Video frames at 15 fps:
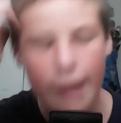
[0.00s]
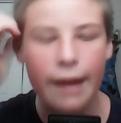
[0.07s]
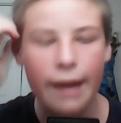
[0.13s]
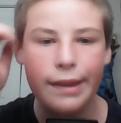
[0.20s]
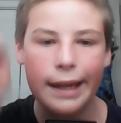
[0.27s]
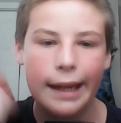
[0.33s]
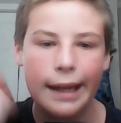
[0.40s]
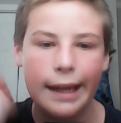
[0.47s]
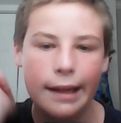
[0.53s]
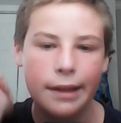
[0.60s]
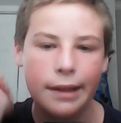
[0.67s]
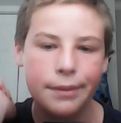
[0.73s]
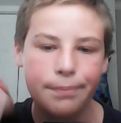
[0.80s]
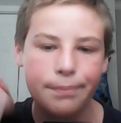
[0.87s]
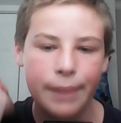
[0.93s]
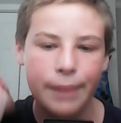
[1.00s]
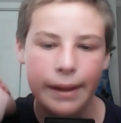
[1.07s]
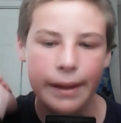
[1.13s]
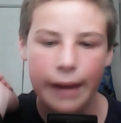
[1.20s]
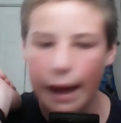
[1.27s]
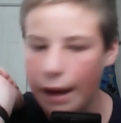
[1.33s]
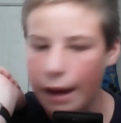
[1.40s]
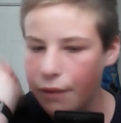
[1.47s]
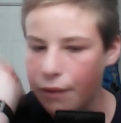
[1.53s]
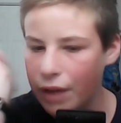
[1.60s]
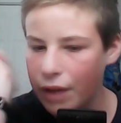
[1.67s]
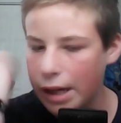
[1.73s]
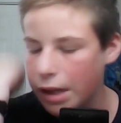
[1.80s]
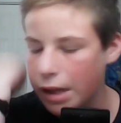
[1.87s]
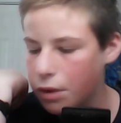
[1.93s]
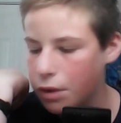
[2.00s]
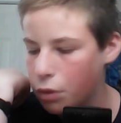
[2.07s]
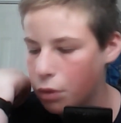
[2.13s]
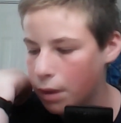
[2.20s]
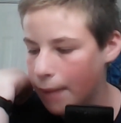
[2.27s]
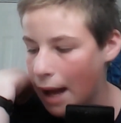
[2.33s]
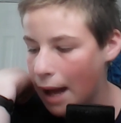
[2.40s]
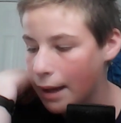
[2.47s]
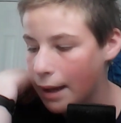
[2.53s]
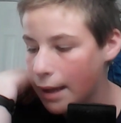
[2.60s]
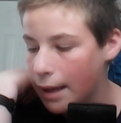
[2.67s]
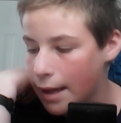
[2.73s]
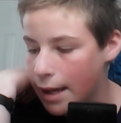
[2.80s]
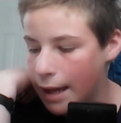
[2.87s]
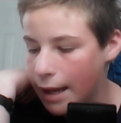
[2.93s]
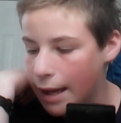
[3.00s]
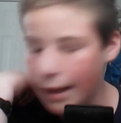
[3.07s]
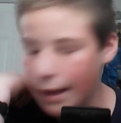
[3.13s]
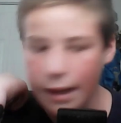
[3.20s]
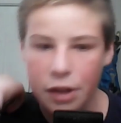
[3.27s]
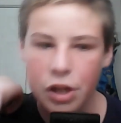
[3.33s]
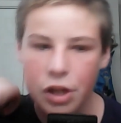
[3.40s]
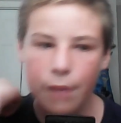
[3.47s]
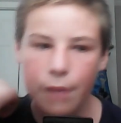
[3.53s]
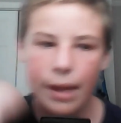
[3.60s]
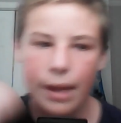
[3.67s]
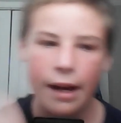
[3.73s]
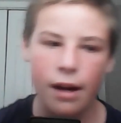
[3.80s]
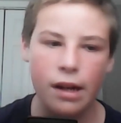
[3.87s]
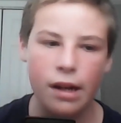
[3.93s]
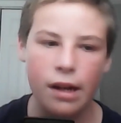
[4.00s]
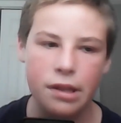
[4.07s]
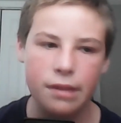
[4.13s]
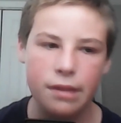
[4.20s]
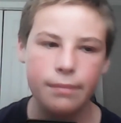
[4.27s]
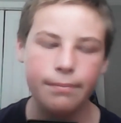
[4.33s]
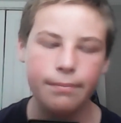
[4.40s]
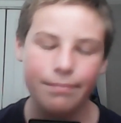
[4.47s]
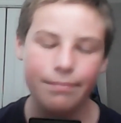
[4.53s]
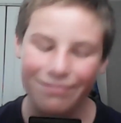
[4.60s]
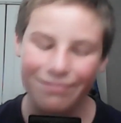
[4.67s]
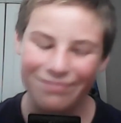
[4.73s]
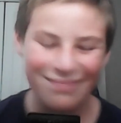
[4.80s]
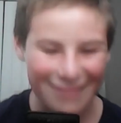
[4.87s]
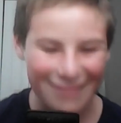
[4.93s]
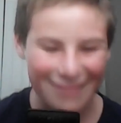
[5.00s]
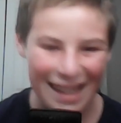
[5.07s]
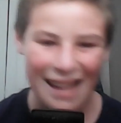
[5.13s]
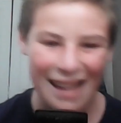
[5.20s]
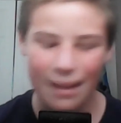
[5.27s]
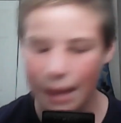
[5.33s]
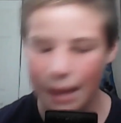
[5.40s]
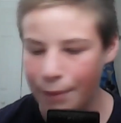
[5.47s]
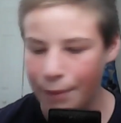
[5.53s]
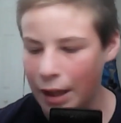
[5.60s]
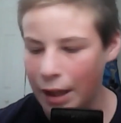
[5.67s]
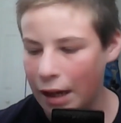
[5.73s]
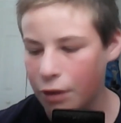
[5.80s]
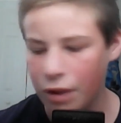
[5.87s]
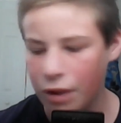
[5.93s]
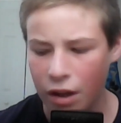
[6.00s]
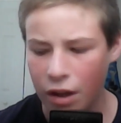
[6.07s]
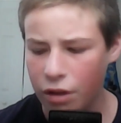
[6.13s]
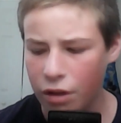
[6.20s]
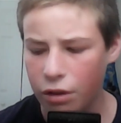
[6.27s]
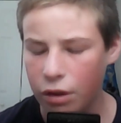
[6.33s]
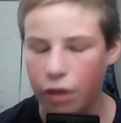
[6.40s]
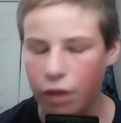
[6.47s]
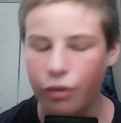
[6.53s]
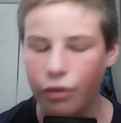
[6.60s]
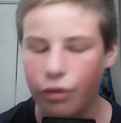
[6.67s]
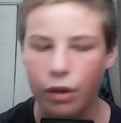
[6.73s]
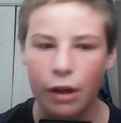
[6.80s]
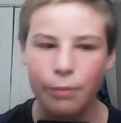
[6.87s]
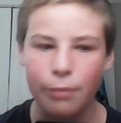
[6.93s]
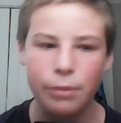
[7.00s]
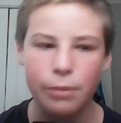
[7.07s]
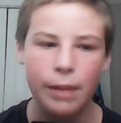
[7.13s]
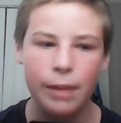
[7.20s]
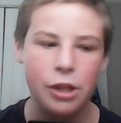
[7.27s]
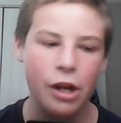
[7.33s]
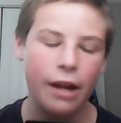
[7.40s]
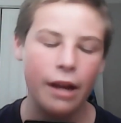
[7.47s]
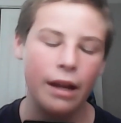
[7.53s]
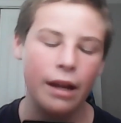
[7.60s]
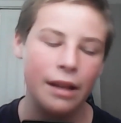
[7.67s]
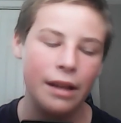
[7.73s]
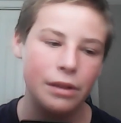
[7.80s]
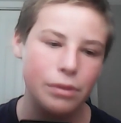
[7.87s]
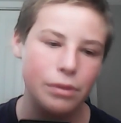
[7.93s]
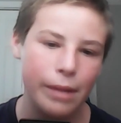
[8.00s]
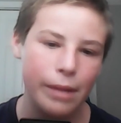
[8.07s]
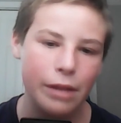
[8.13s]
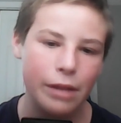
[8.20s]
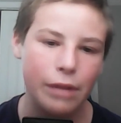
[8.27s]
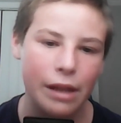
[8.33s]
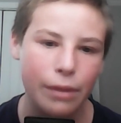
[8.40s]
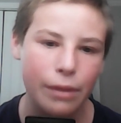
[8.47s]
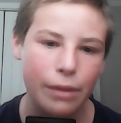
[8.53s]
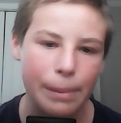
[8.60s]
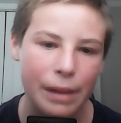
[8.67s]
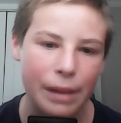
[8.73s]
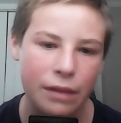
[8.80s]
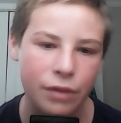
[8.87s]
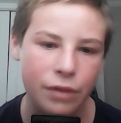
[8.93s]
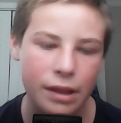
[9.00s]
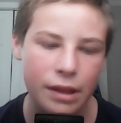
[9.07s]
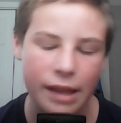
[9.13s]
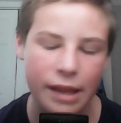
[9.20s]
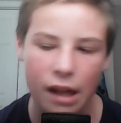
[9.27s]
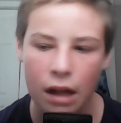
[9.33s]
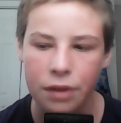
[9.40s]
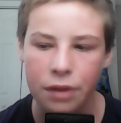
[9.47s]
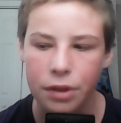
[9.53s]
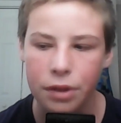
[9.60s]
I think he could be a very good quarterback. And getting Shelby Harris, I don't know if it'll help too much in those 2023 picks for the Seahawks.